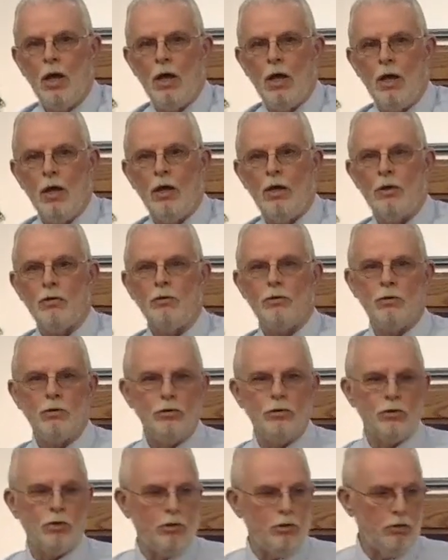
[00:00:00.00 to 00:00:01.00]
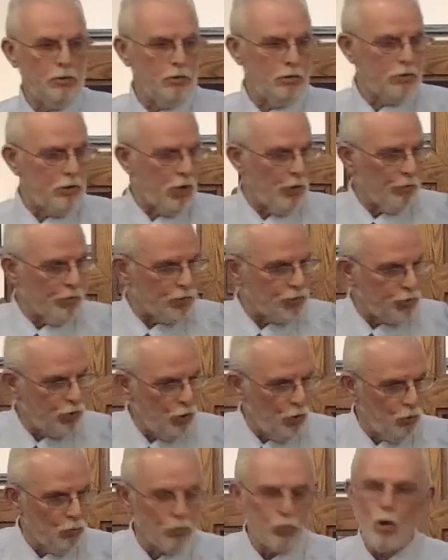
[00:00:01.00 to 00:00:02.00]
uh, there was
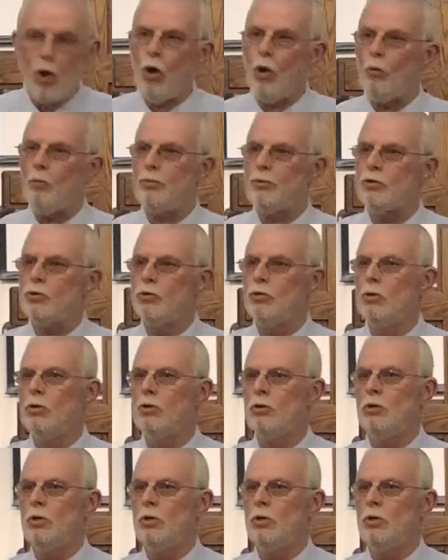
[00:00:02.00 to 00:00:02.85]
two ropes.